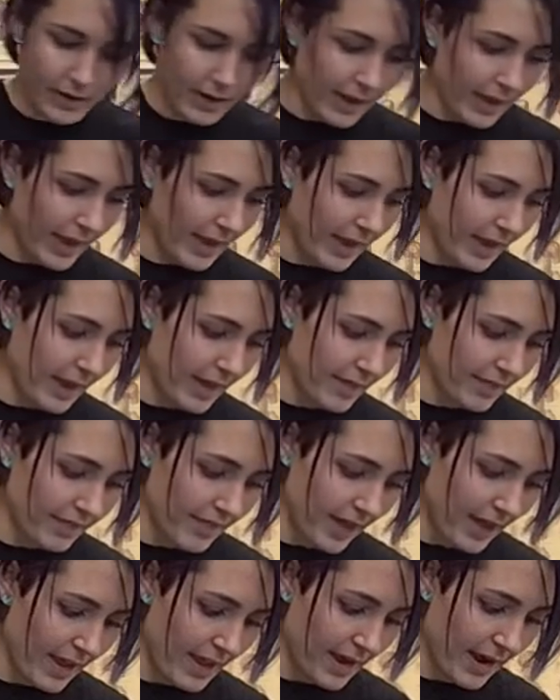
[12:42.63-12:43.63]
and
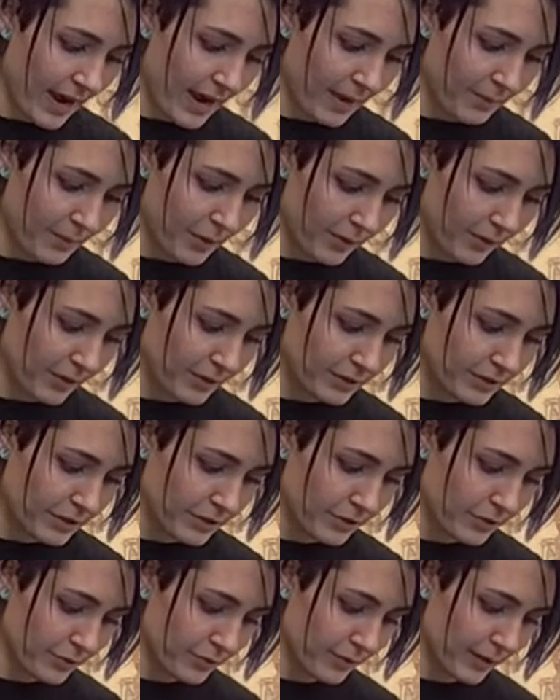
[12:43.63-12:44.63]
then I'm going
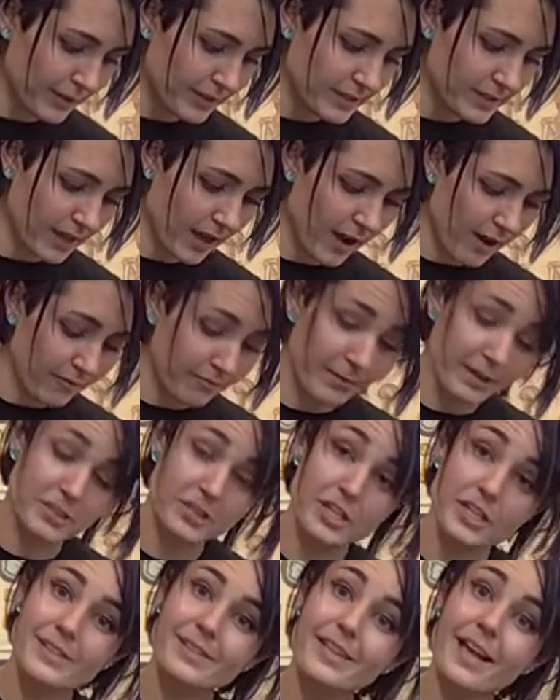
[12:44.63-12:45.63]
to rinse off my
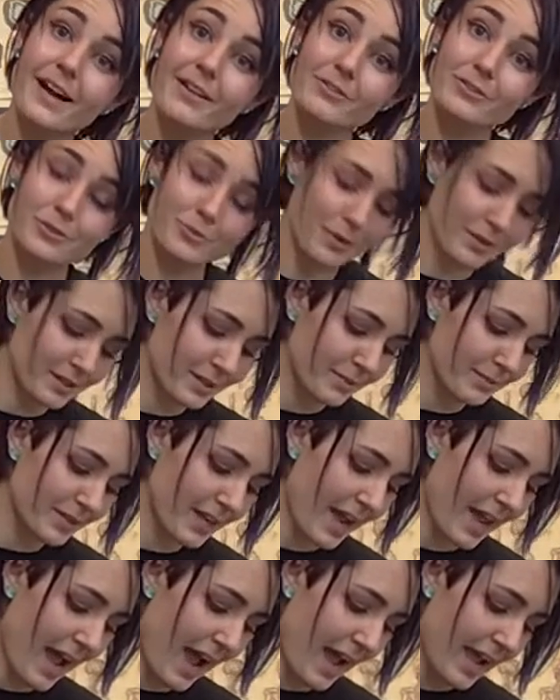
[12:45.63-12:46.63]
cheek cells with some
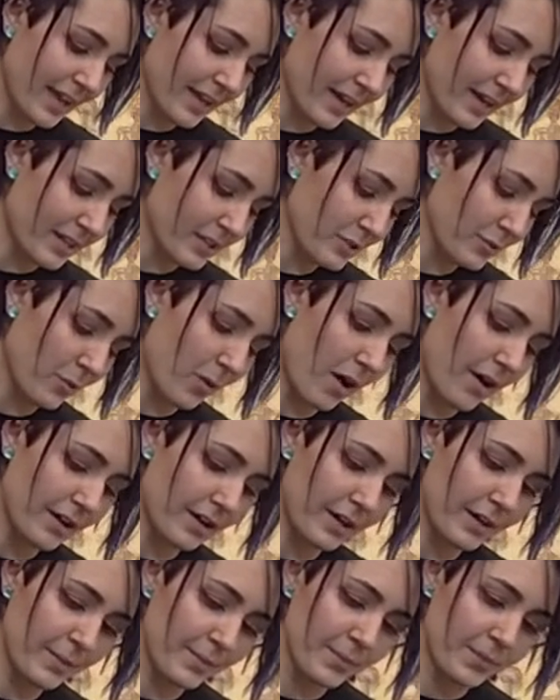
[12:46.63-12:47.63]
deionized
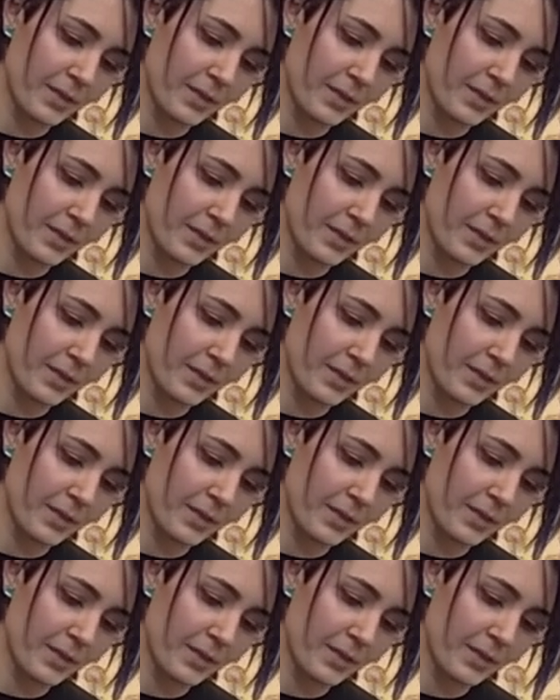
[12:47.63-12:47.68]
water